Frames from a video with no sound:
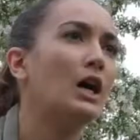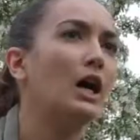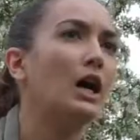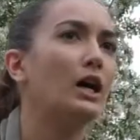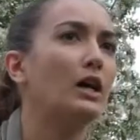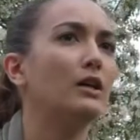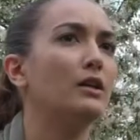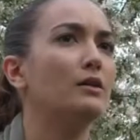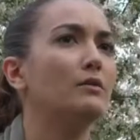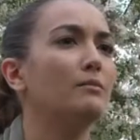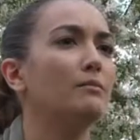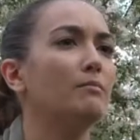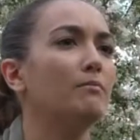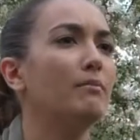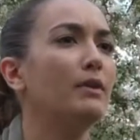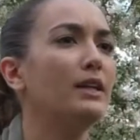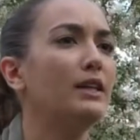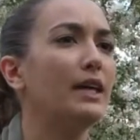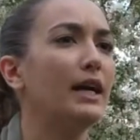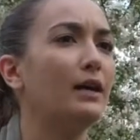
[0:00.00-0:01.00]

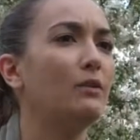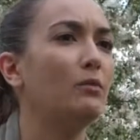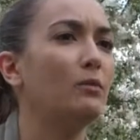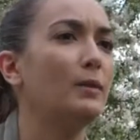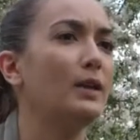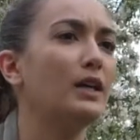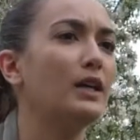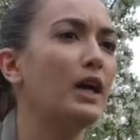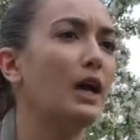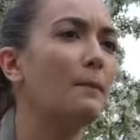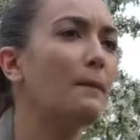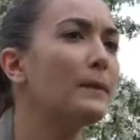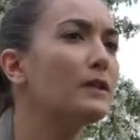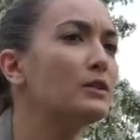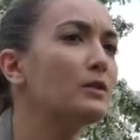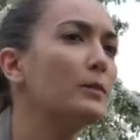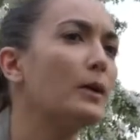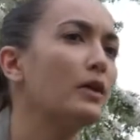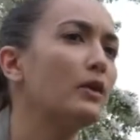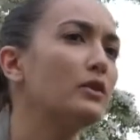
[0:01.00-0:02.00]
My dad would make comments
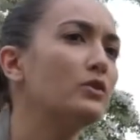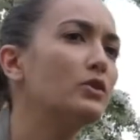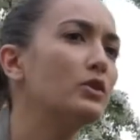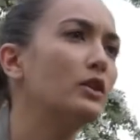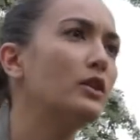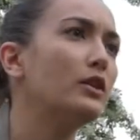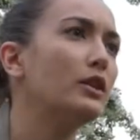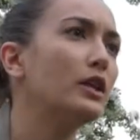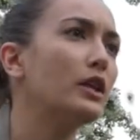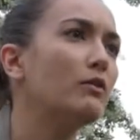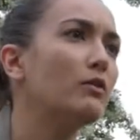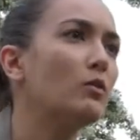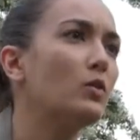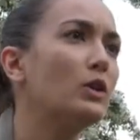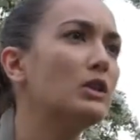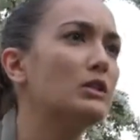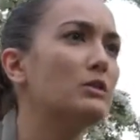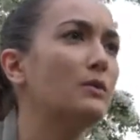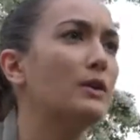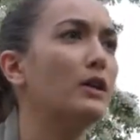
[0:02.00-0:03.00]
about engineering every
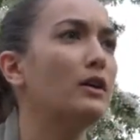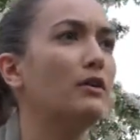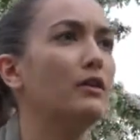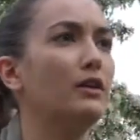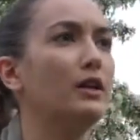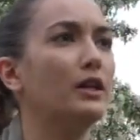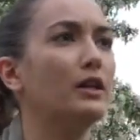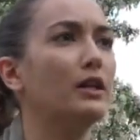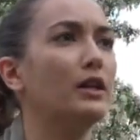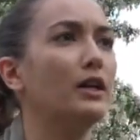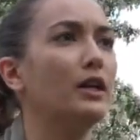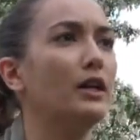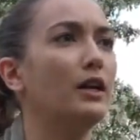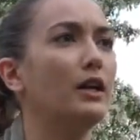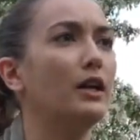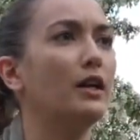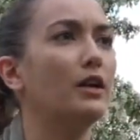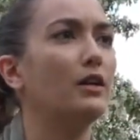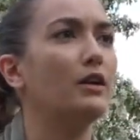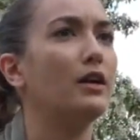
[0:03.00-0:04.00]
once in a while. And
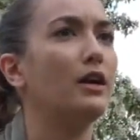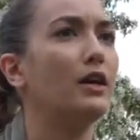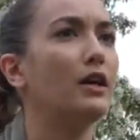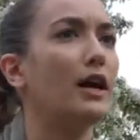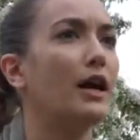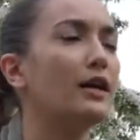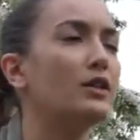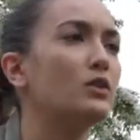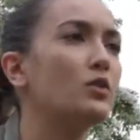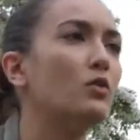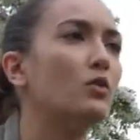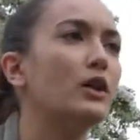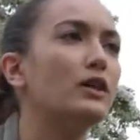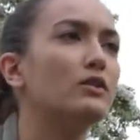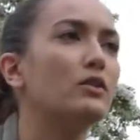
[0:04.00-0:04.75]
then in high school, I